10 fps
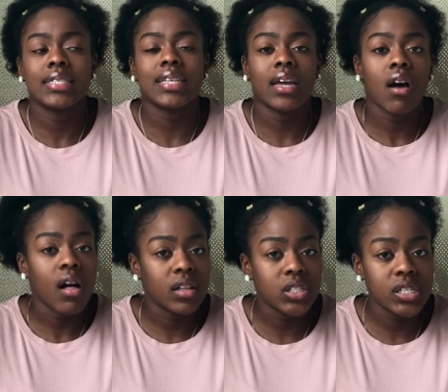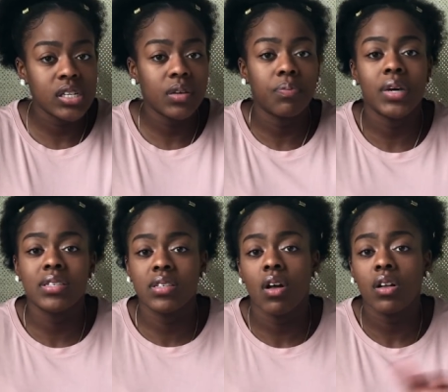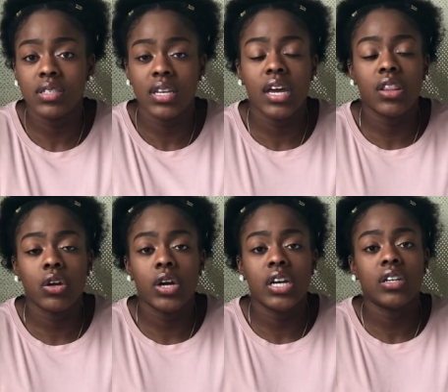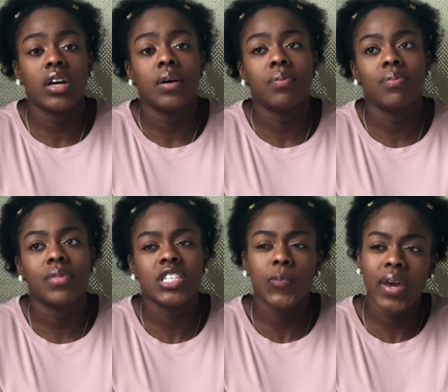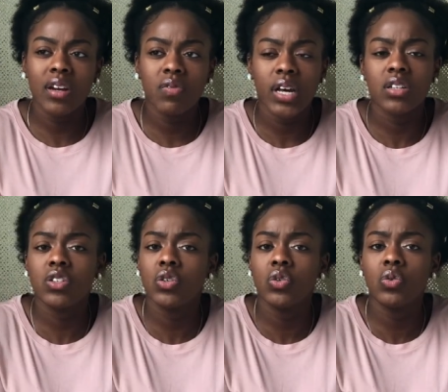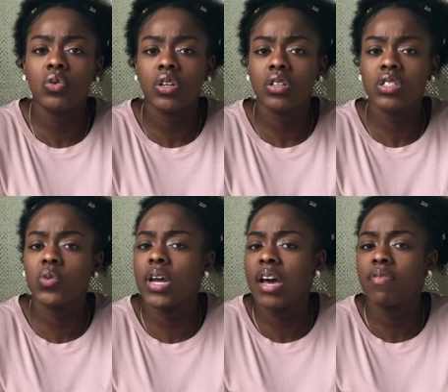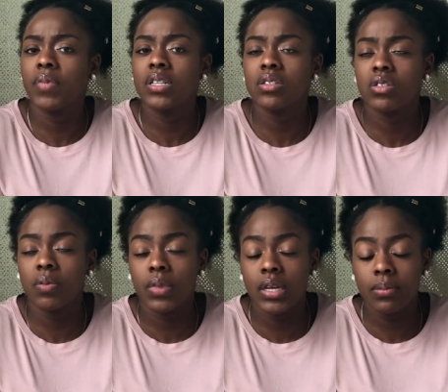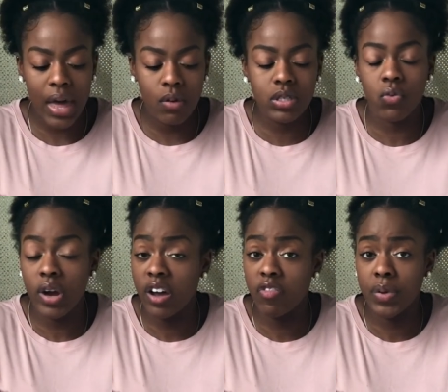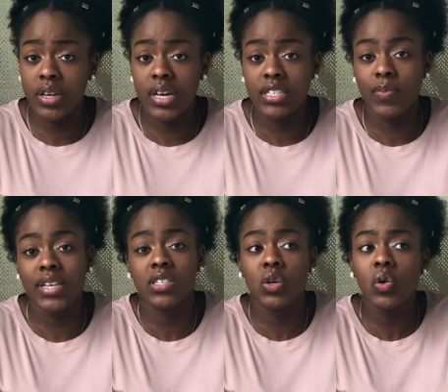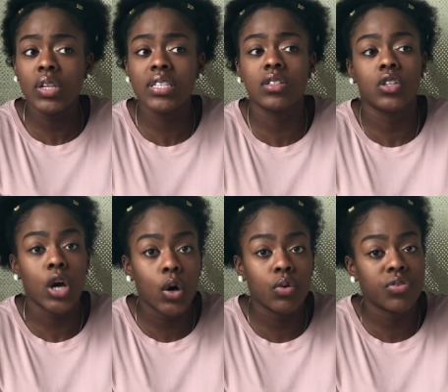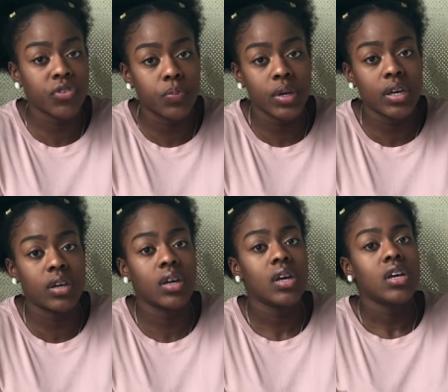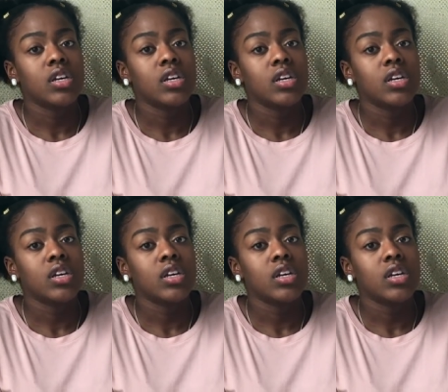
and psychology mixed all together in um, a span of like two or two and a half months or something. That was rough because my school is known for being